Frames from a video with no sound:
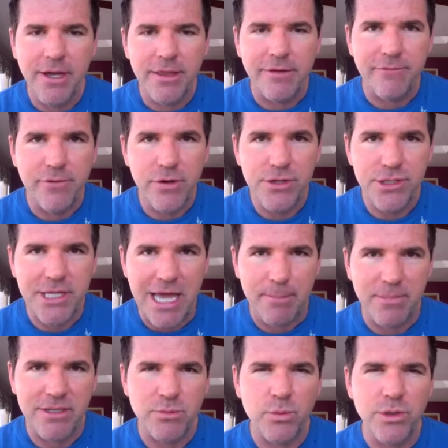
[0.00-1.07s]
The first
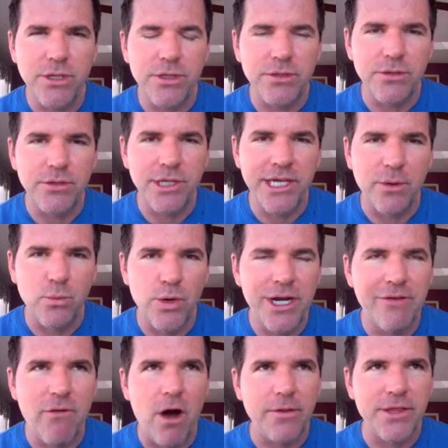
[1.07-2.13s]
step is when you get rid
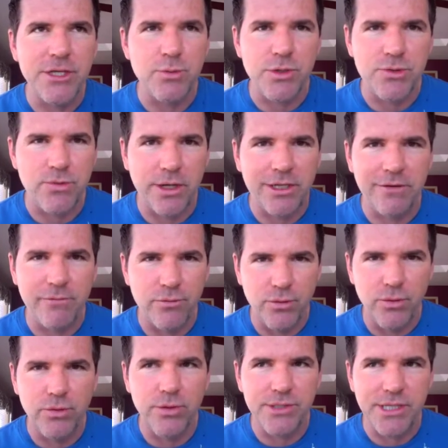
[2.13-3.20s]
of all these restrictive
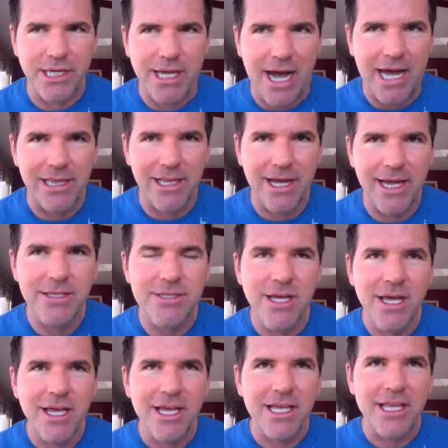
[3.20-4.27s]
rules and guidelines.
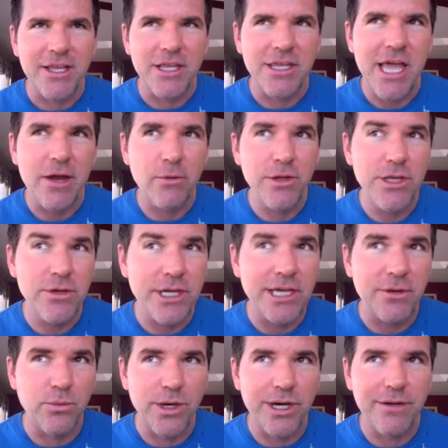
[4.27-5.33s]
Not only are you
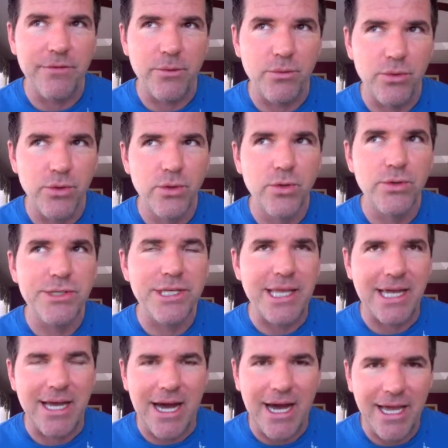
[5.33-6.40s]
getting rid of the rules and the
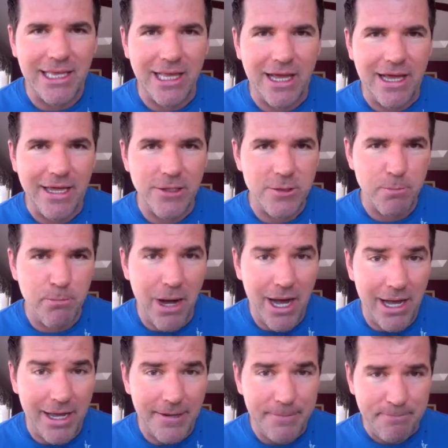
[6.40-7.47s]
guidelines,
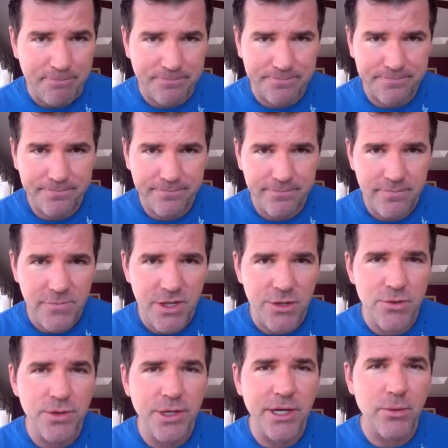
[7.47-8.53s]
but
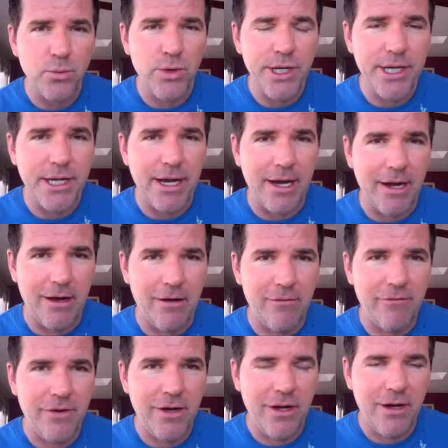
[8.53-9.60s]
you get rid
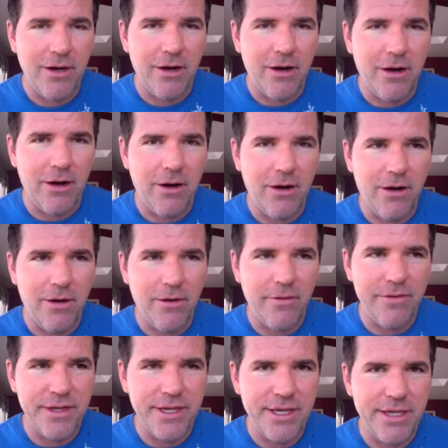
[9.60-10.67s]
of all
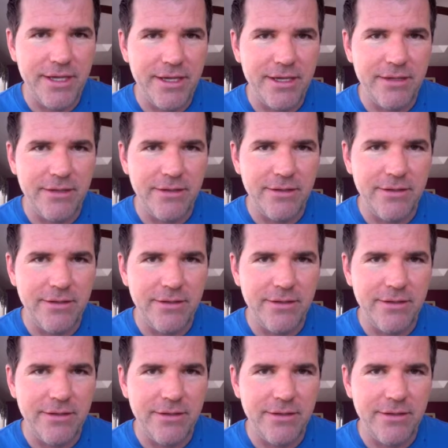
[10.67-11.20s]
the